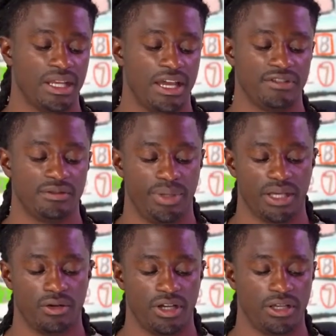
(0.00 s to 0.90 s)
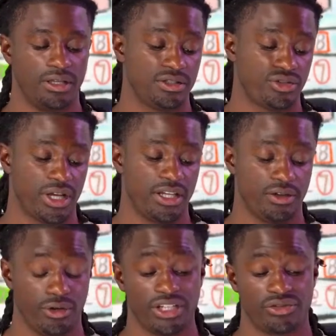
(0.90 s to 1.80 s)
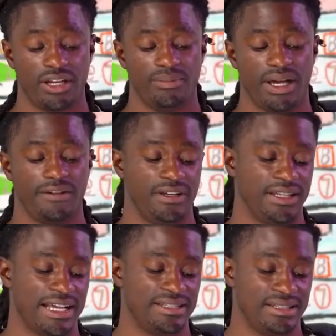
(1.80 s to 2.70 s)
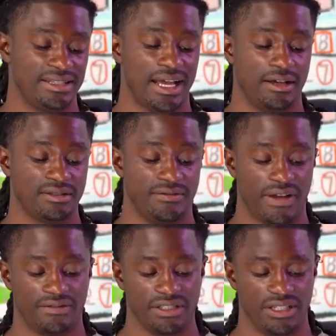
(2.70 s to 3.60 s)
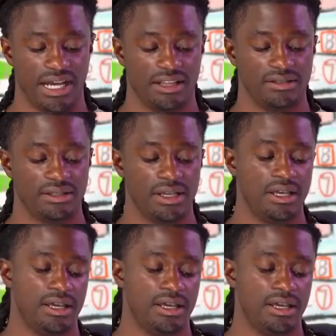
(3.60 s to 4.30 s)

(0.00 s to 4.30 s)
He has a Bitcoin grid trading bot for $19,500.